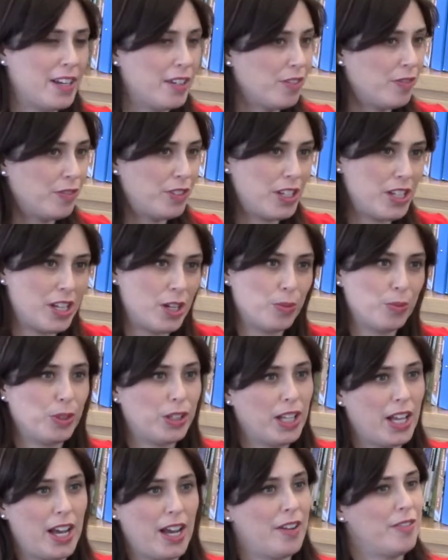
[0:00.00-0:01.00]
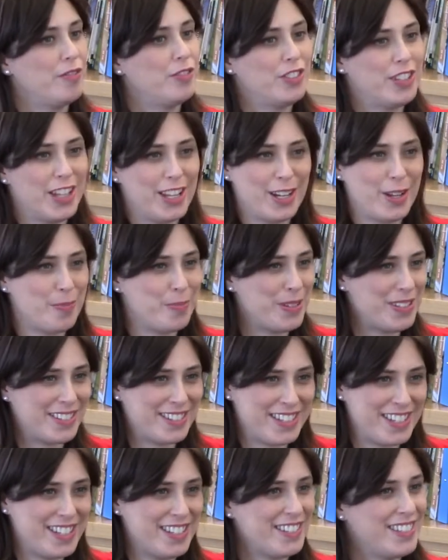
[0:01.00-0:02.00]
end of the year, we'll have 10
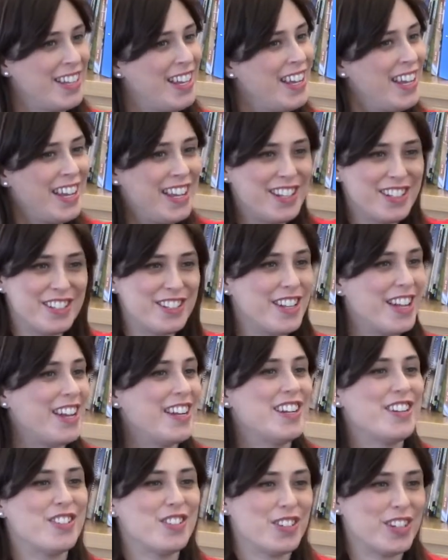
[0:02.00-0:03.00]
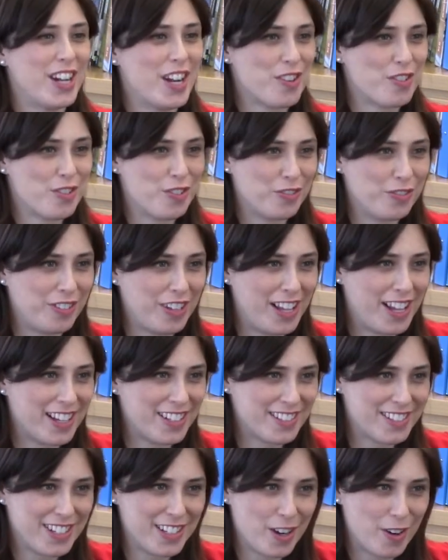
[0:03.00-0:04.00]
embassies, 10 international
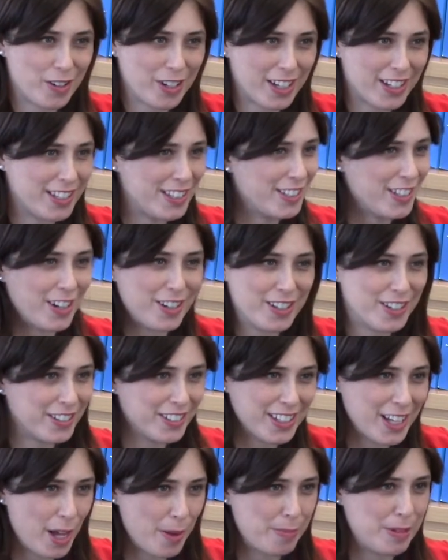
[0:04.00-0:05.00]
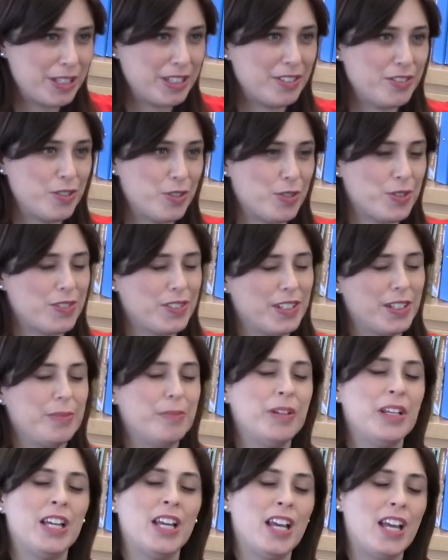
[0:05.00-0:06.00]
flags in our eternal capital,
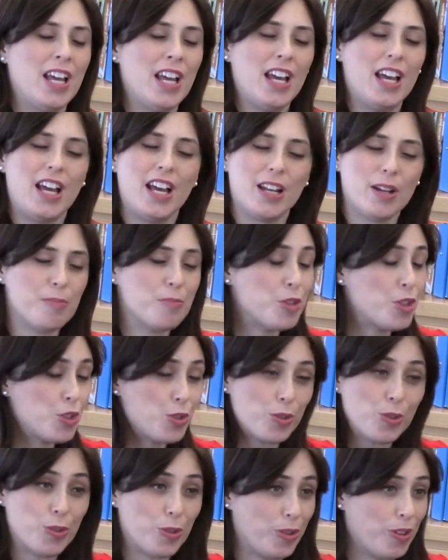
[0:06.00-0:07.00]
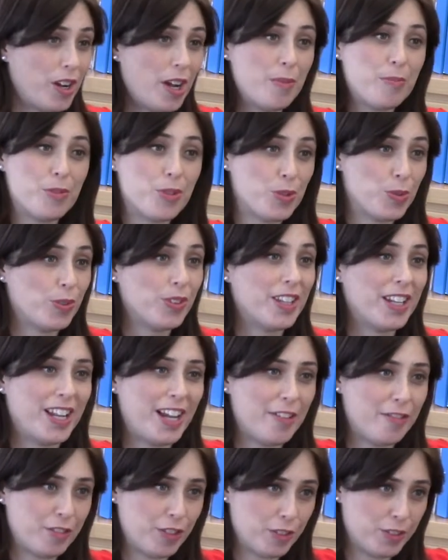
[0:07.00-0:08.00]
Jerusalem. And I'm sure that
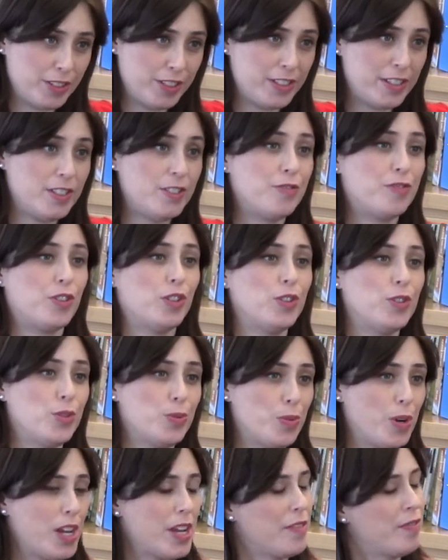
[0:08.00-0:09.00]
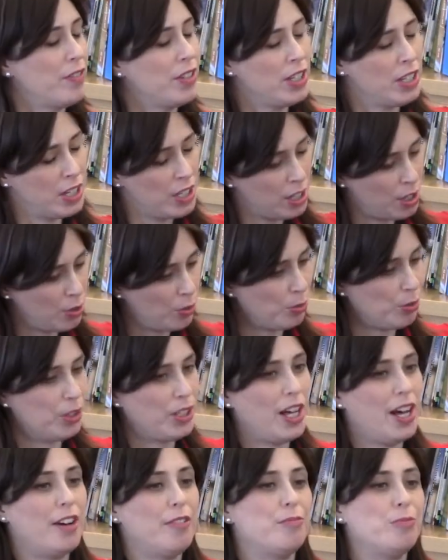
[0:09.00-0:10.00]
after this first wave, we'll
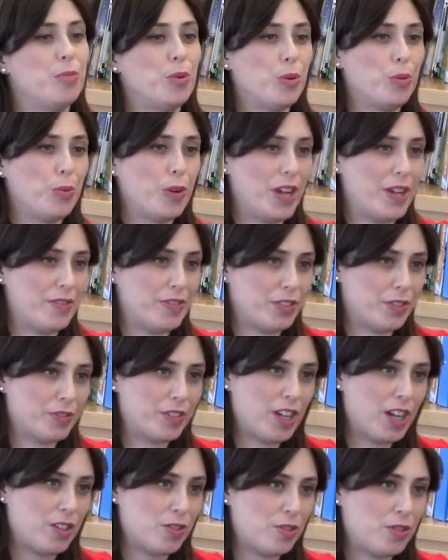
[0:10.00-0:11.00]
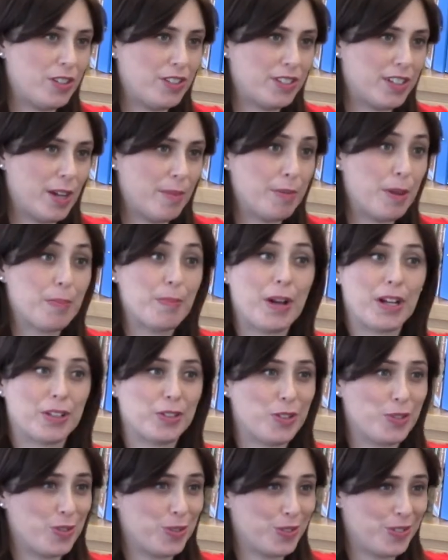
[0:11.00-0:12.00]
have more waves of countries coming back
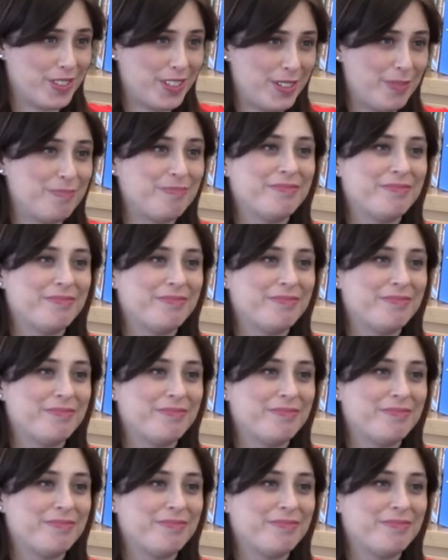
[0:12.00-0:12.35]
to Jerusalem.